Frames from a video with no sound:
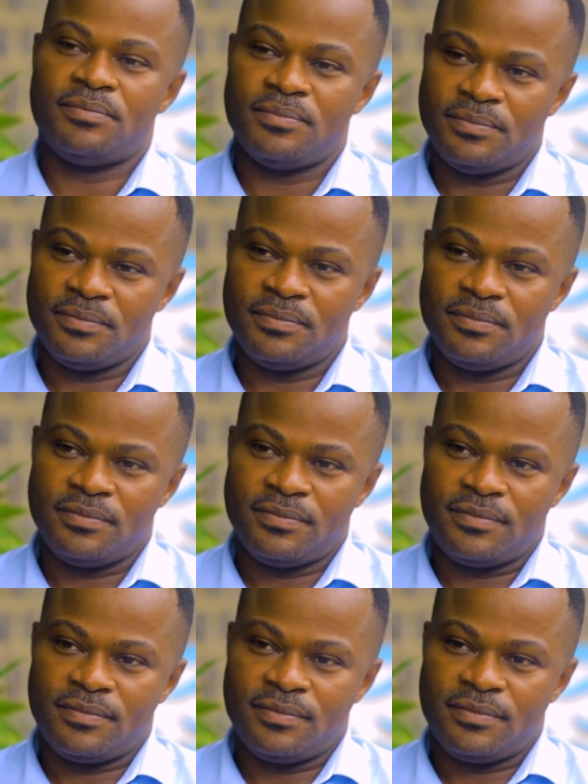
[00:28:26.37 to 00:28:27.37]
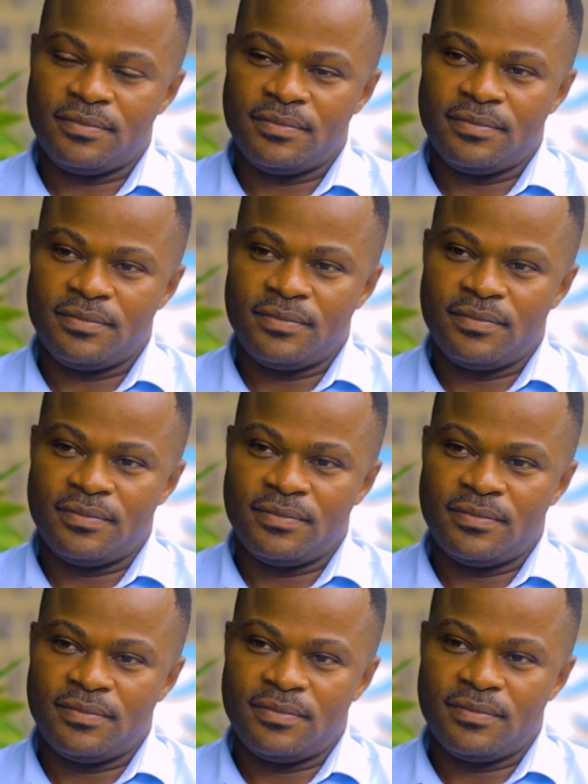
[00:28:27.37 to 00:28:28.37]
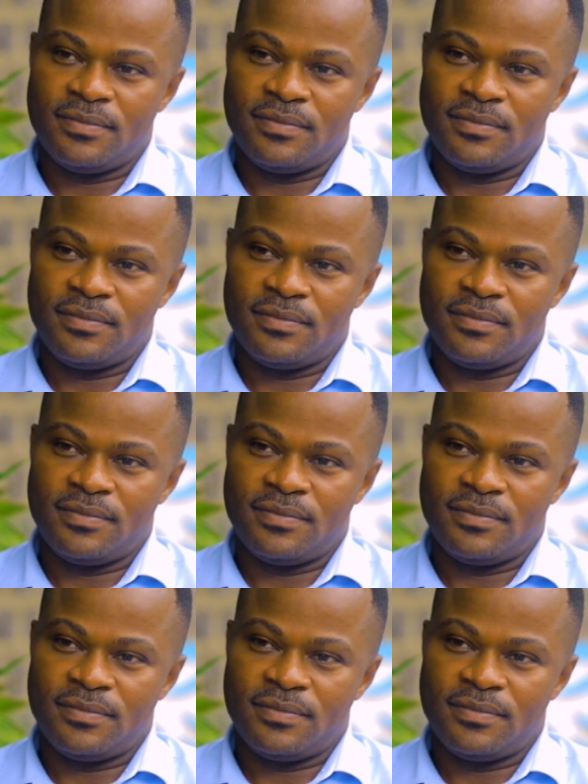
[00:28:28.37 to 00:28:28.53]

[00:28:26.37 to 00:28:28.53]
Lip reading: No one is speaking in this clip.